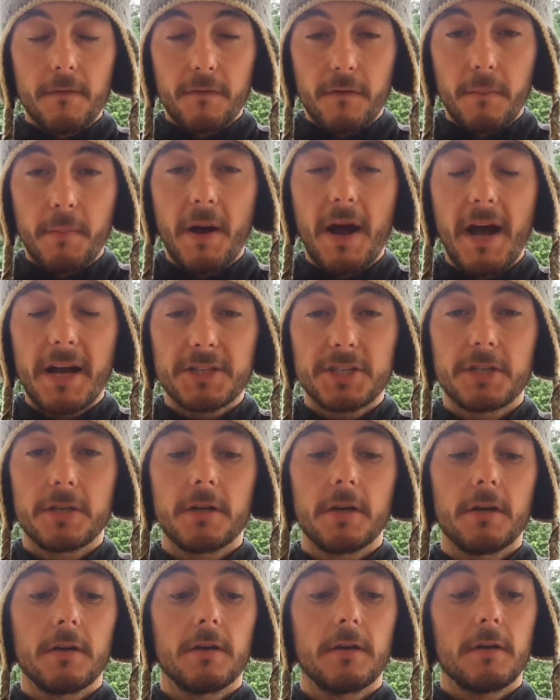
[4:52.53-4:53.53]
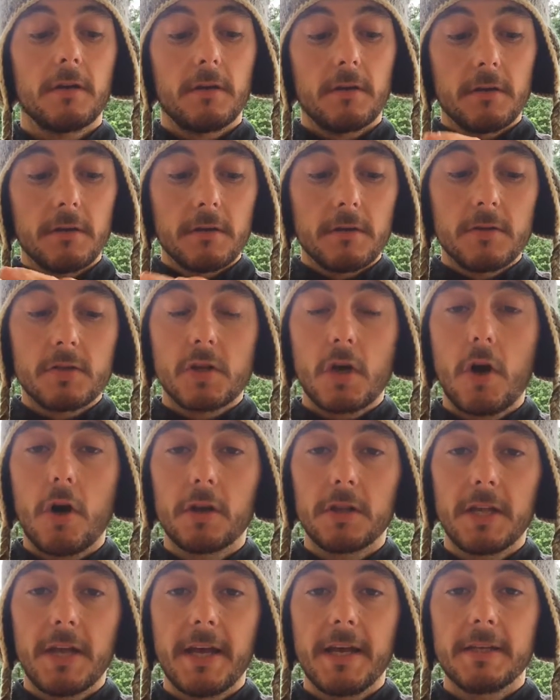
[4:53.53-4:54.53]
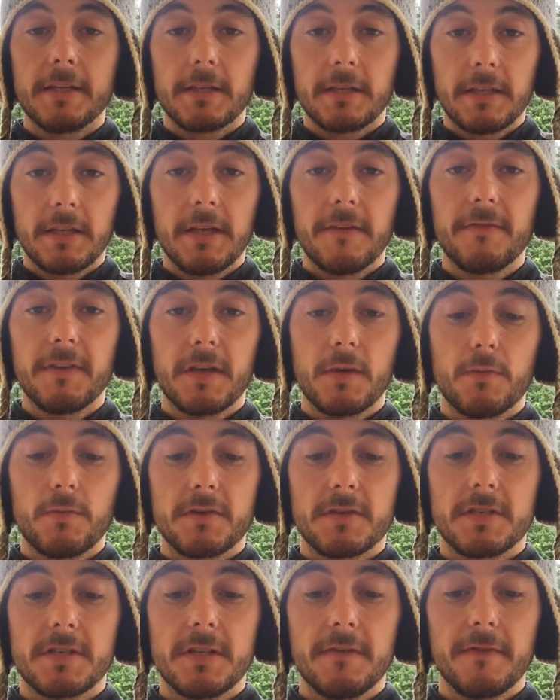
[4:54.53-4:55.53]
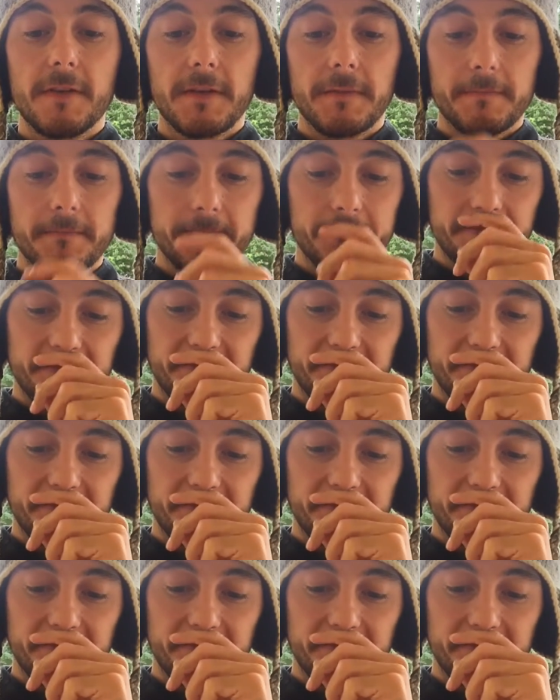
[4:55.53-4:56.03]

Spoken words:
Vipassana, Tonglen, giving and receiving.